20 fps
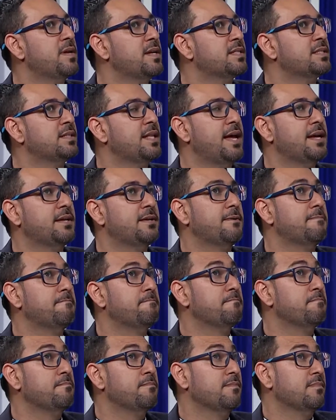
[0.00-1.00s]
is
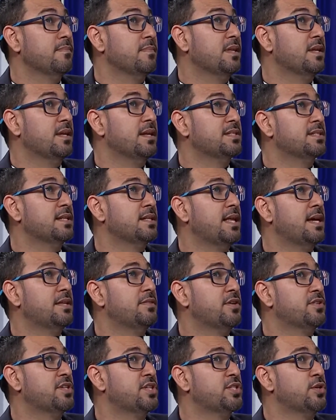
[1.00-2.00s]
it like
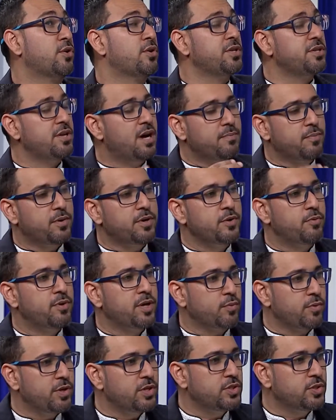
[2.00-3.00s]
there's a certain number you want
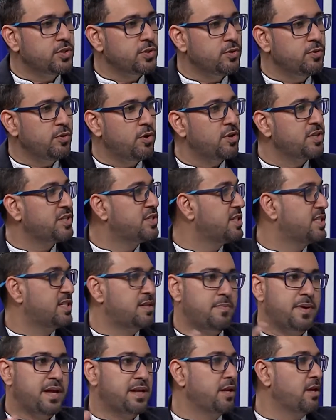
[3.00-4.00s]
to reach to, or it's just
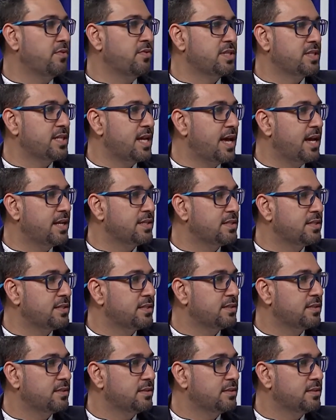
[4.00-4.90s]
depending on the size?